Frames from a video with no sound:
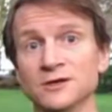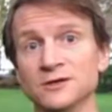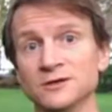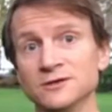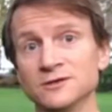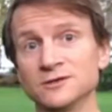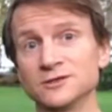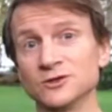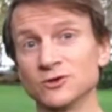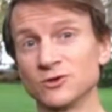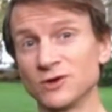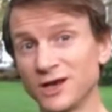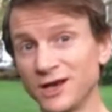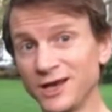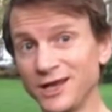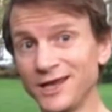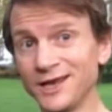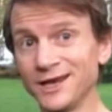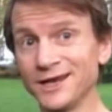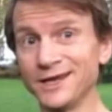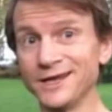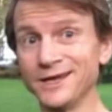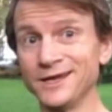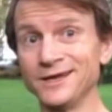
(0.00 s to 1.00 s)
So
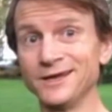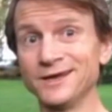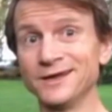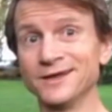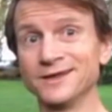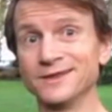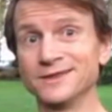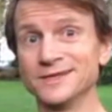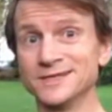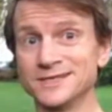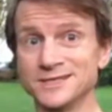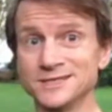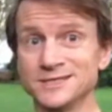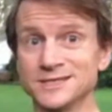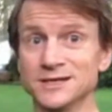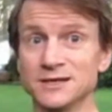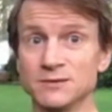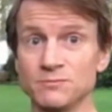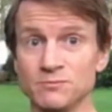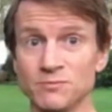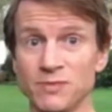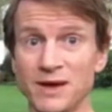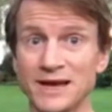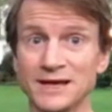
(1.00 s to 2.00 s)
clearly, this is an
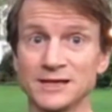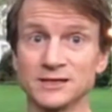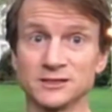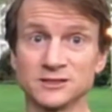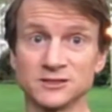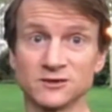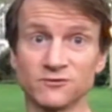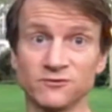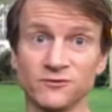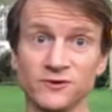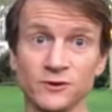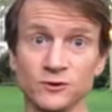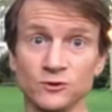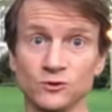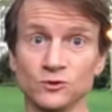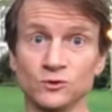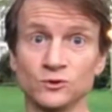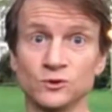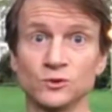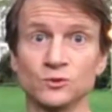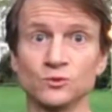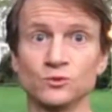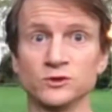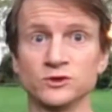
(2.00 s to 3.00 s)
imbalanced
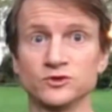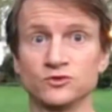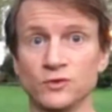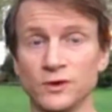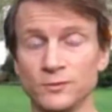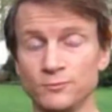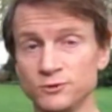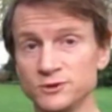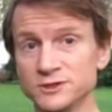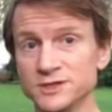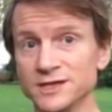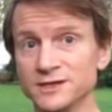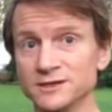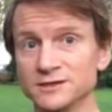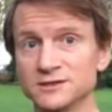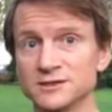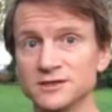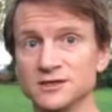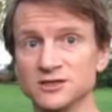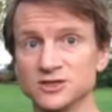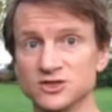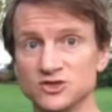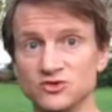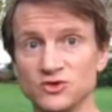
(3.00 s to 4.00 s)
field which represents
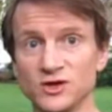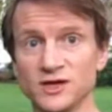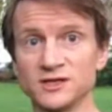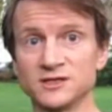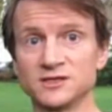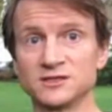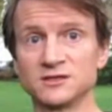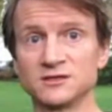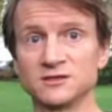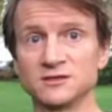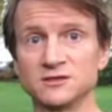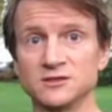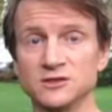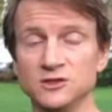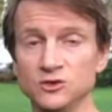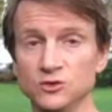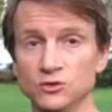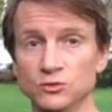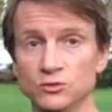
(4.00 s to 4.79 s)
a stress to your